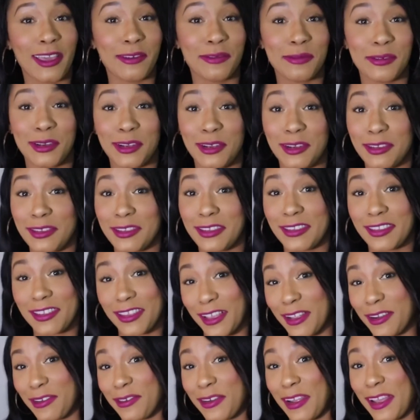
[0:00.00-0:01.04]
will still
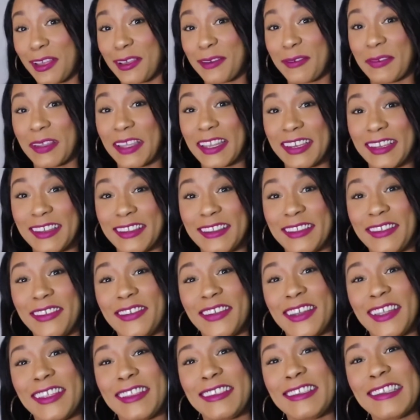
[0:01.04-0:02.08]
recommend this
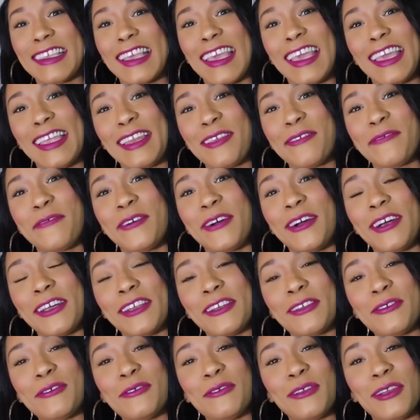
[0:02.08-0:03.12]
unit to anyone
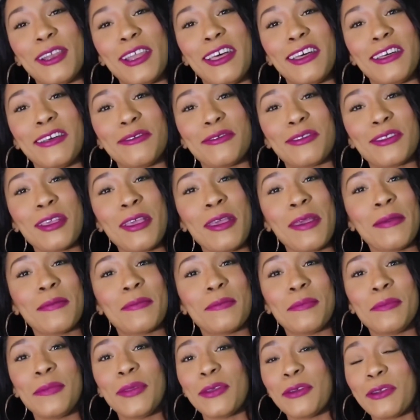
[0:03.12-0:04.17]
who loves
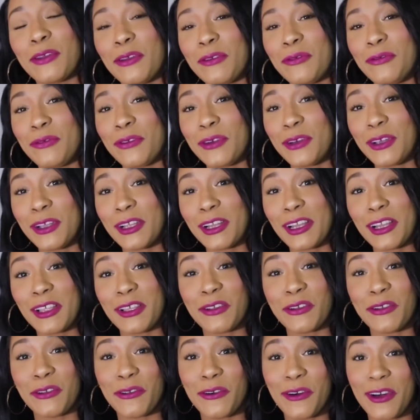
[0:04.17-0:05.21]
beautiful,
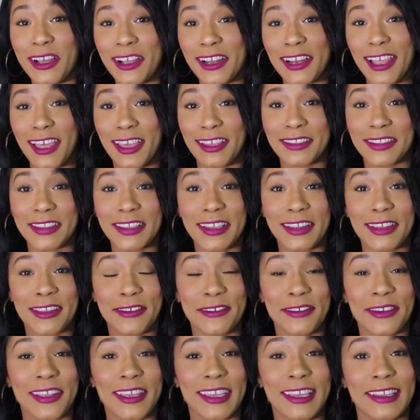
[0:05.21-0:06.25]
long-lasting
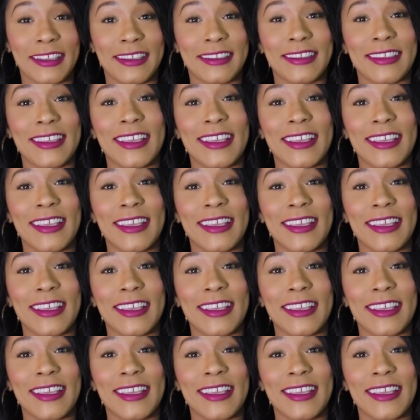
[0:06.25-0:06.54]
units